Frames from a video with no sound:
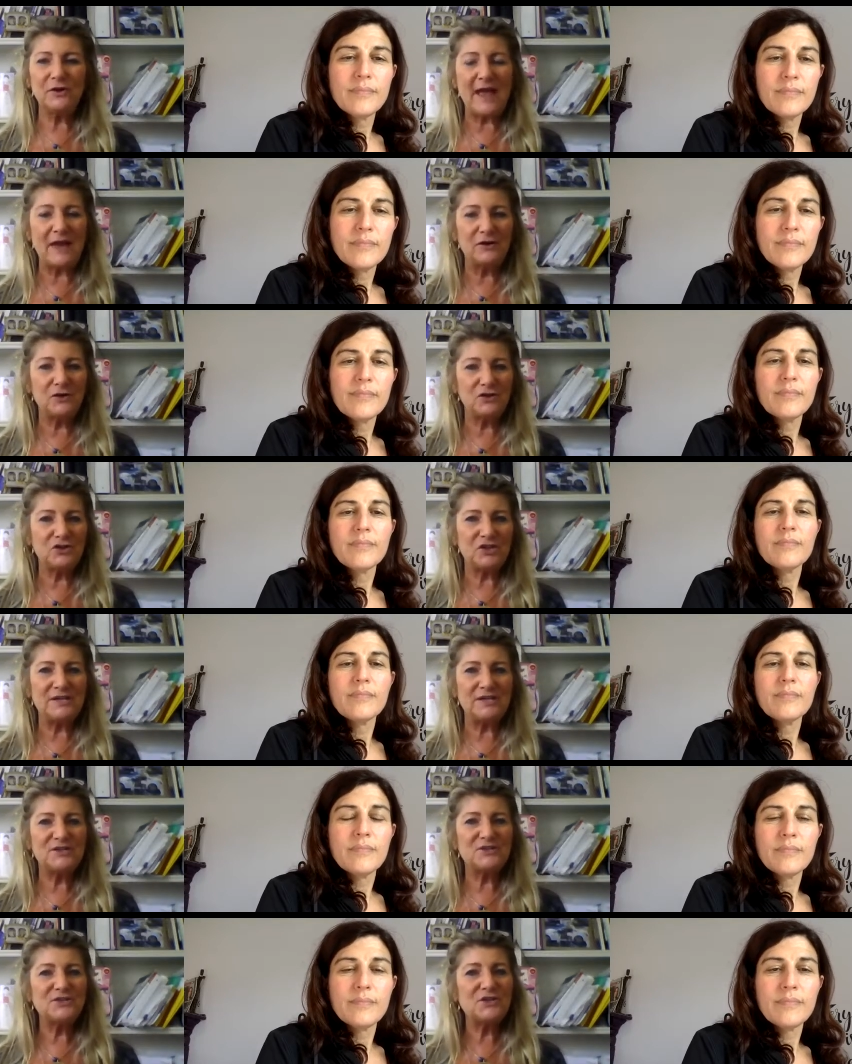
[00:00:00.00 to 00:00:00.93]
Speaker 1: energy
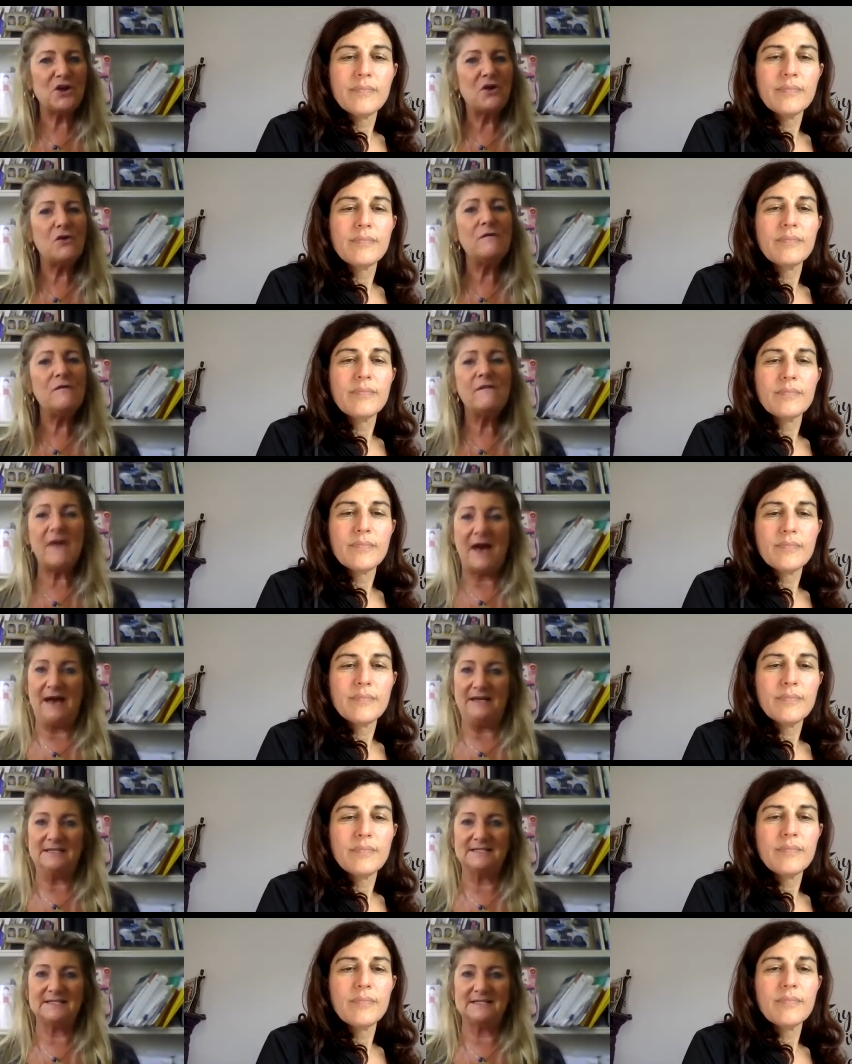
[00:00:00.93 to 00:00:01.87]
so
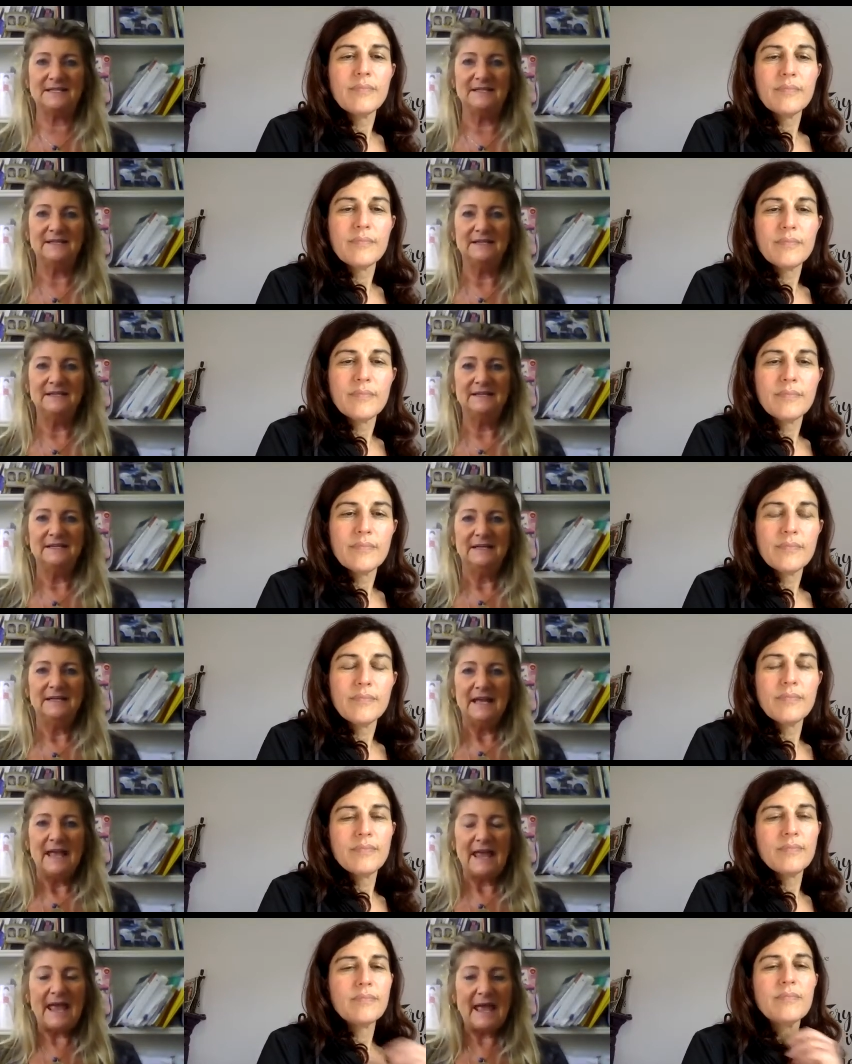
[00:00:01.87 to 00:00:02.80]
fast.
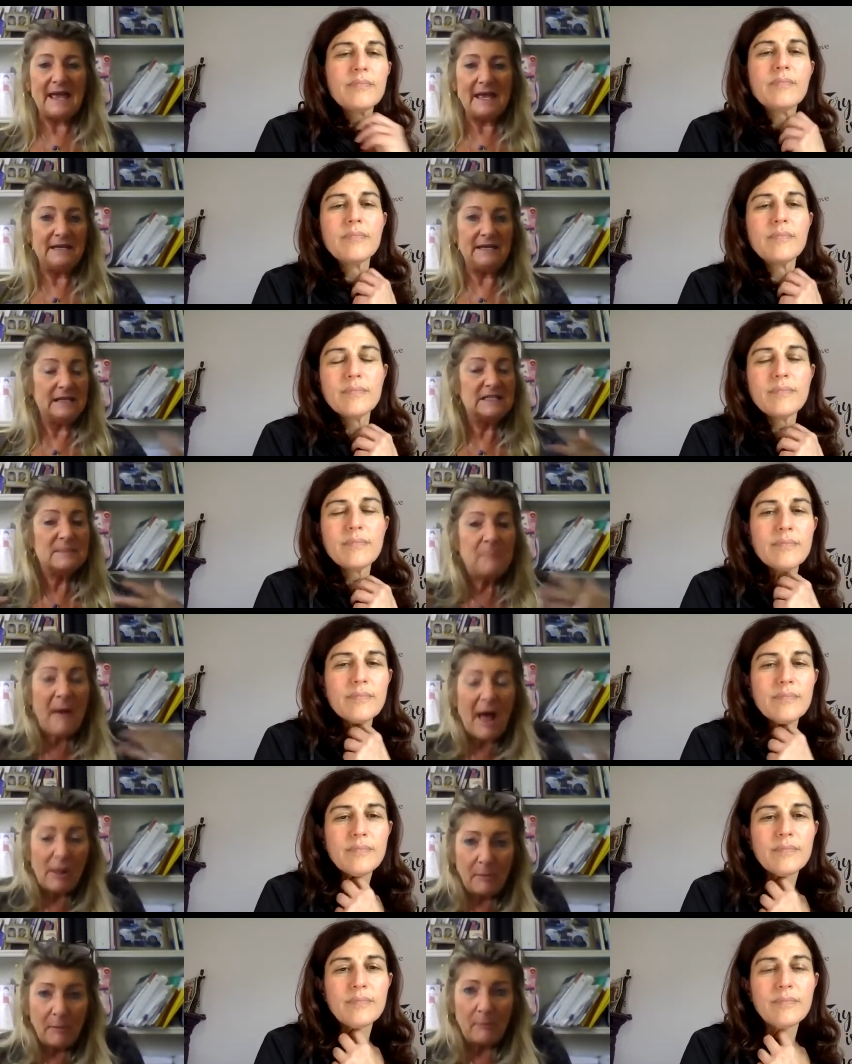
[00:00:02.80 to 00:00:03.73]
Speaker 2: And it's
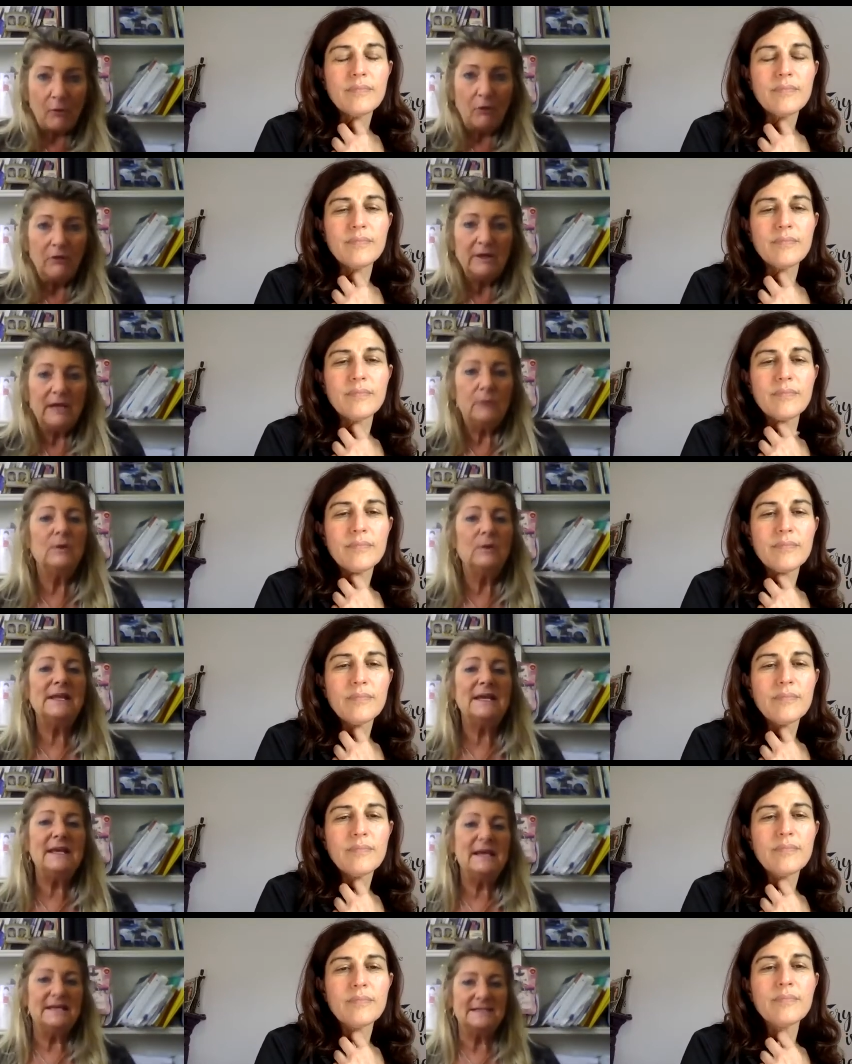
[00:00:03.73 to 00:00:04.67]
palpable, it really
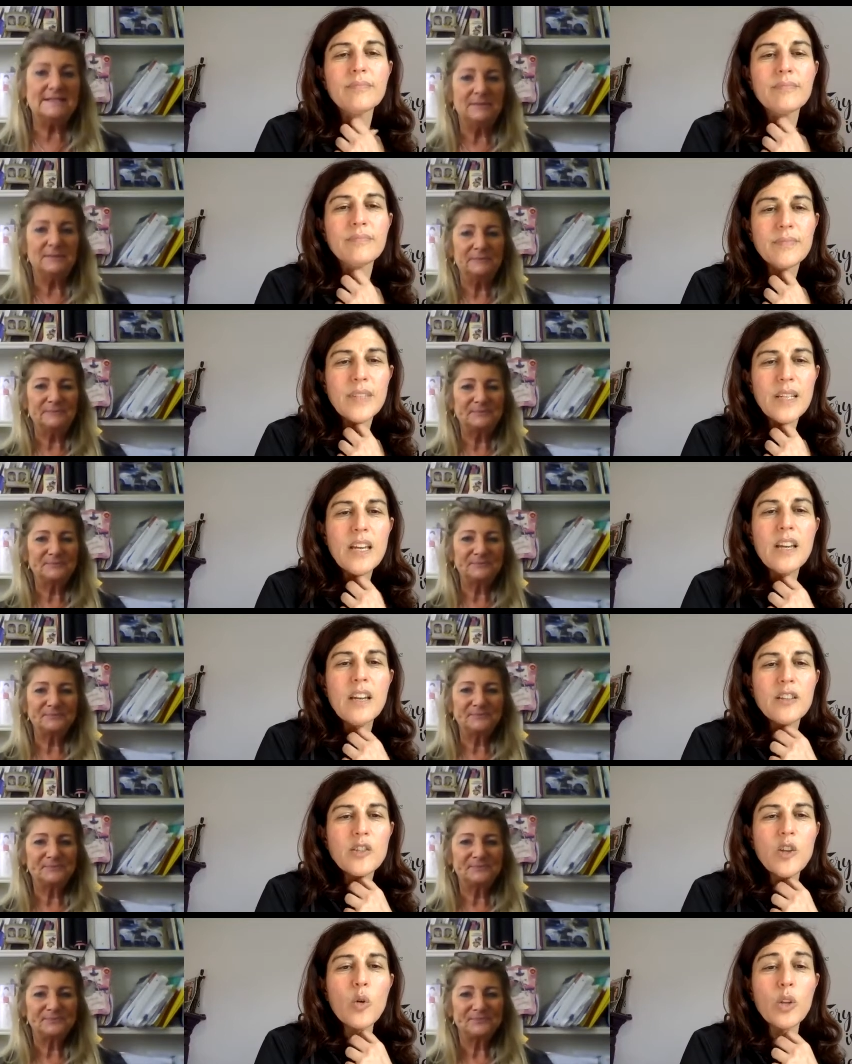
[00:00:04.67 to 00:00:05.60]
is.
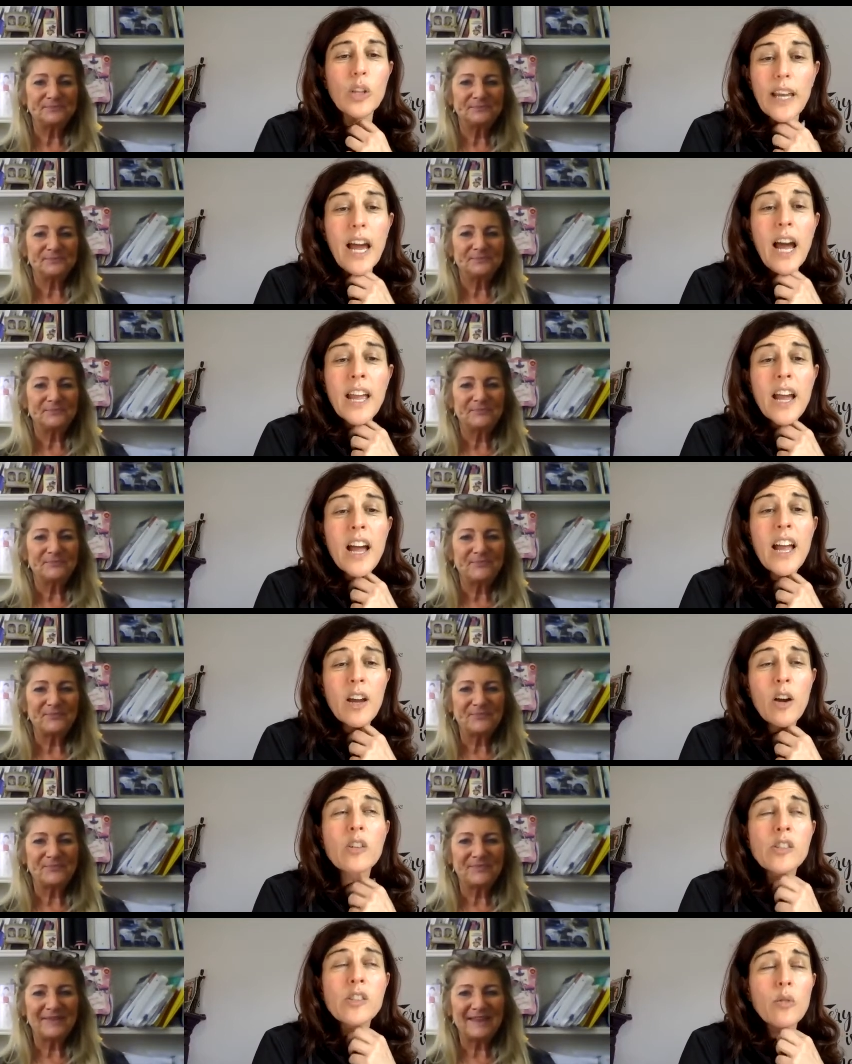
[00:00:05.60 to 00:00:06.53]
Totally. I,
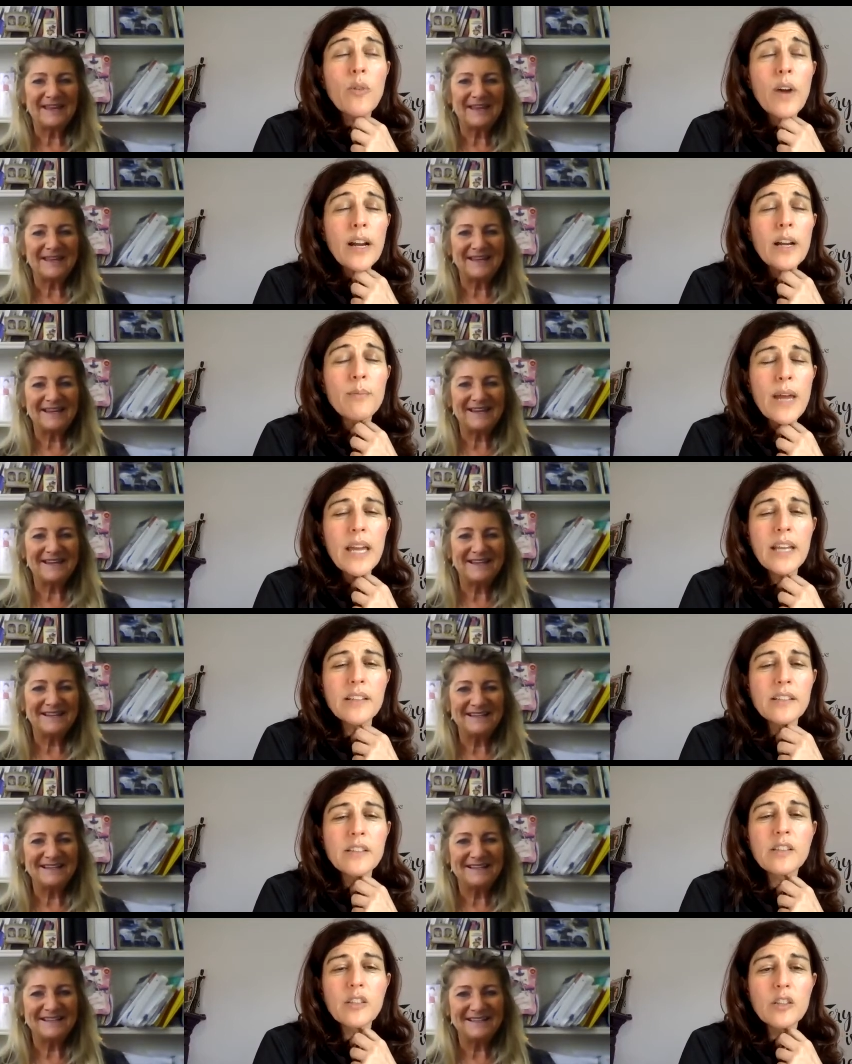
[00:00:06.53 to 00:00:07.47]
I also
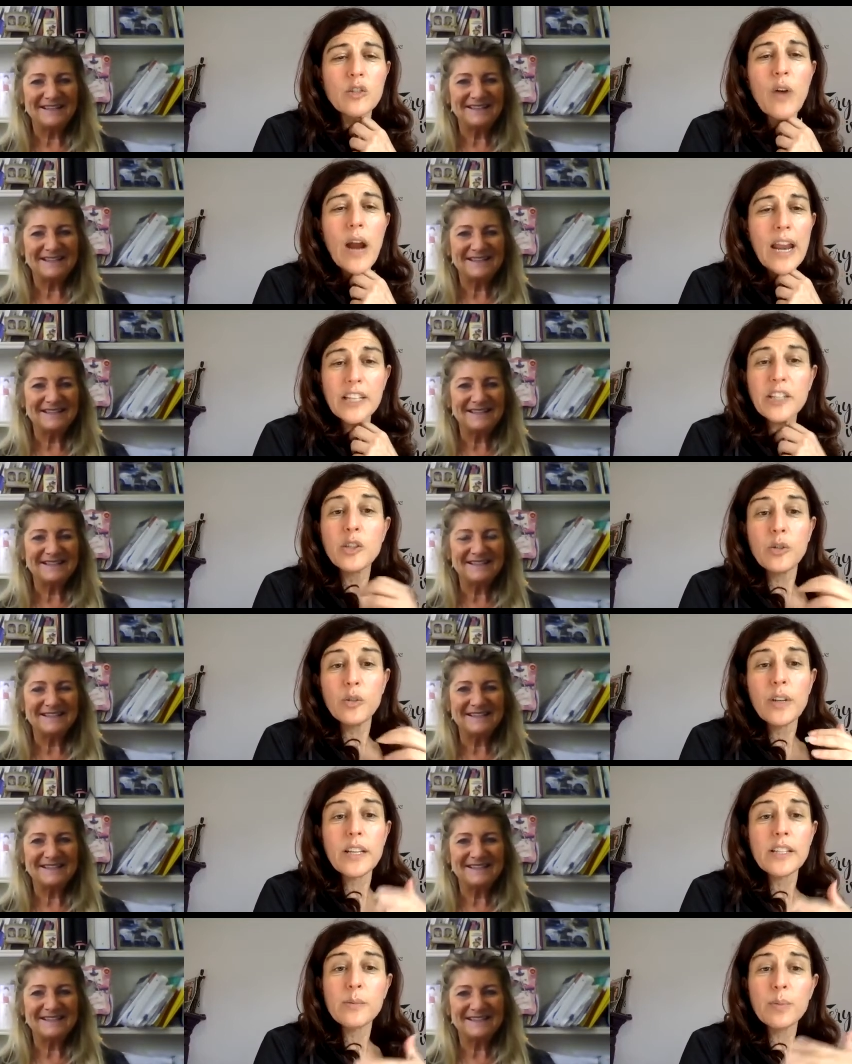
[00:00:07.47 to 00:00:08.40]
recommend gratitude as a